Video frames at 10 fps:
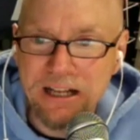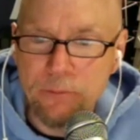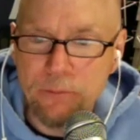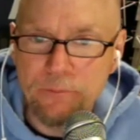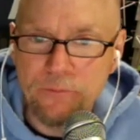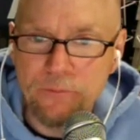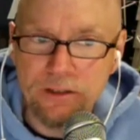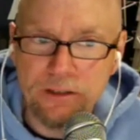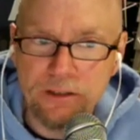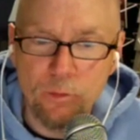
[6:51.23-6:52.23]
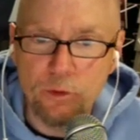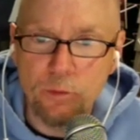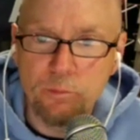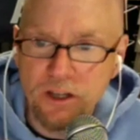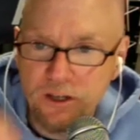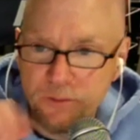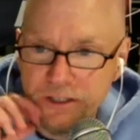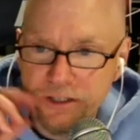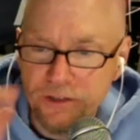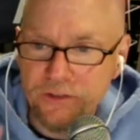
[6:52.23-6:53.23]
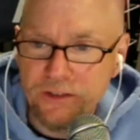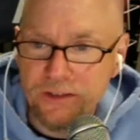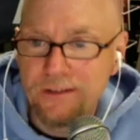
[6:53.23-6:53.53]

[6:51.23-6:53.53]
I'm going to give them a little plug because